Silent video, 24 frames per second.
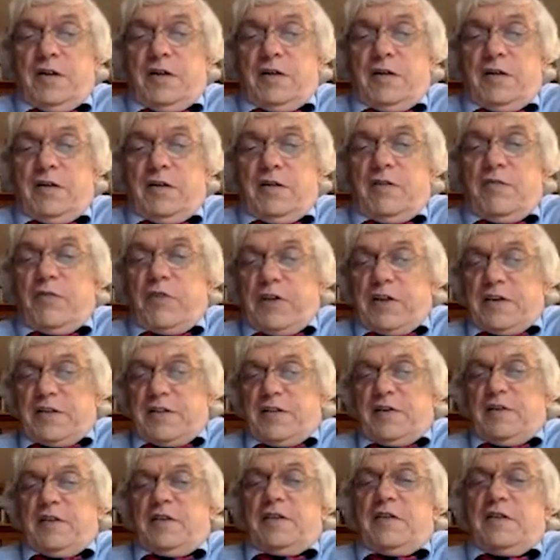on
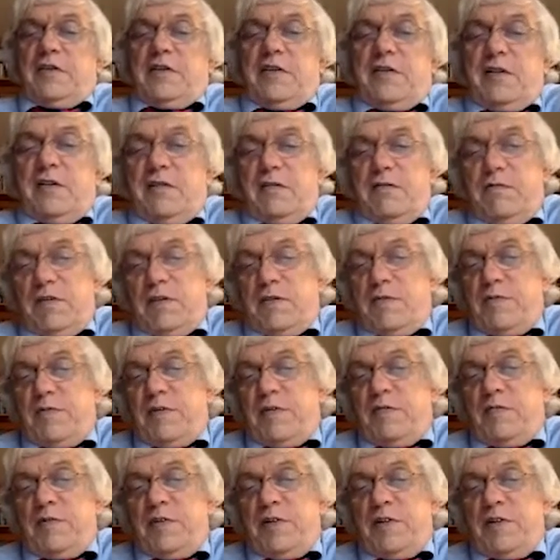Brexit, was
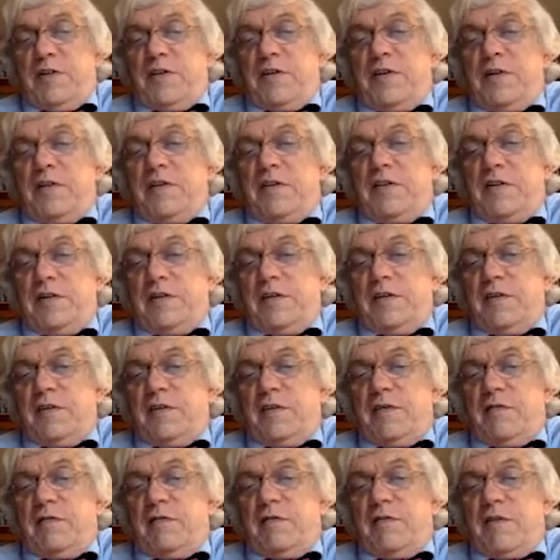published in
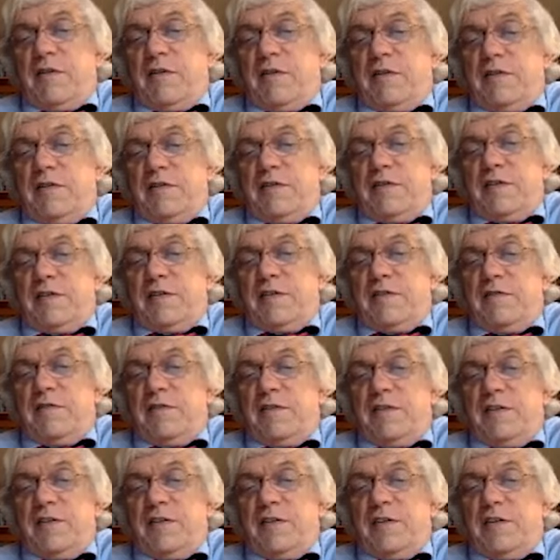
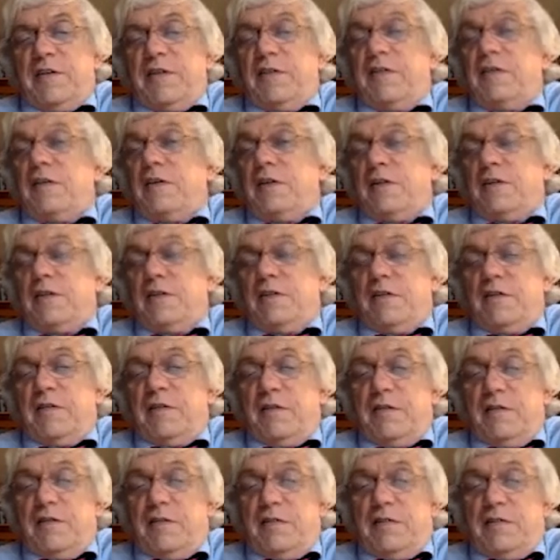2017 in
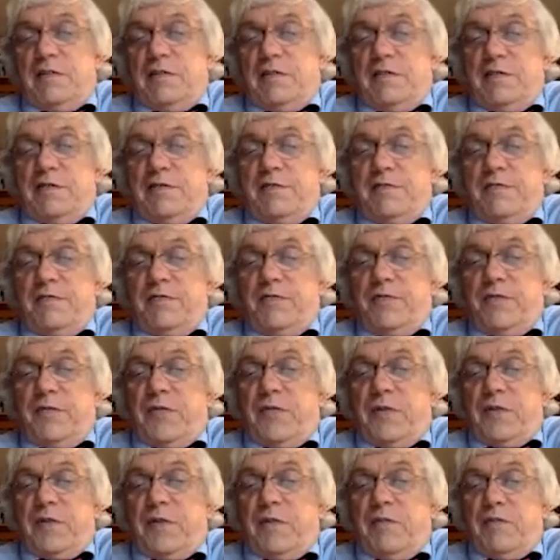London
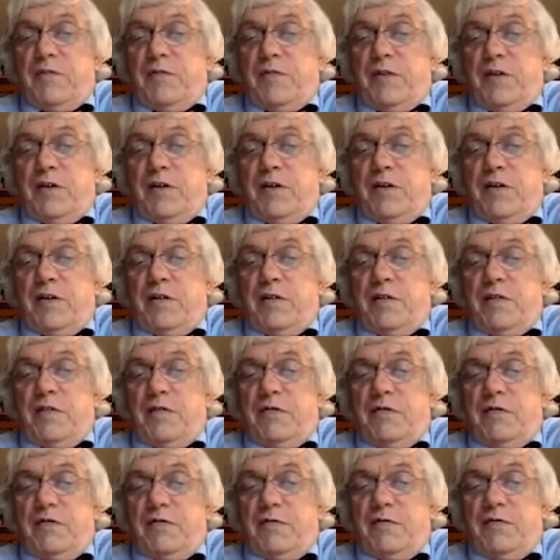by
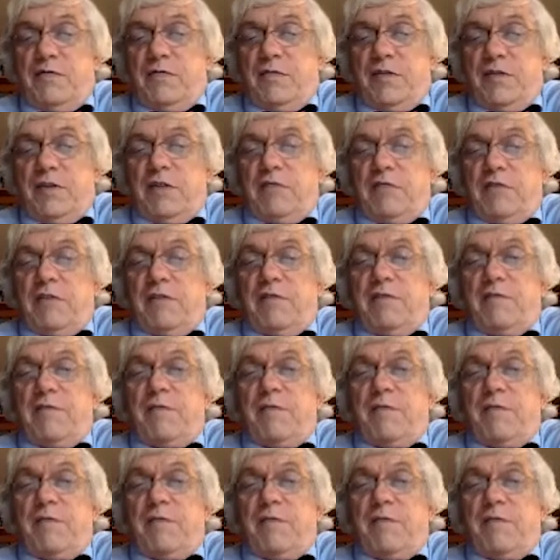Palgrave.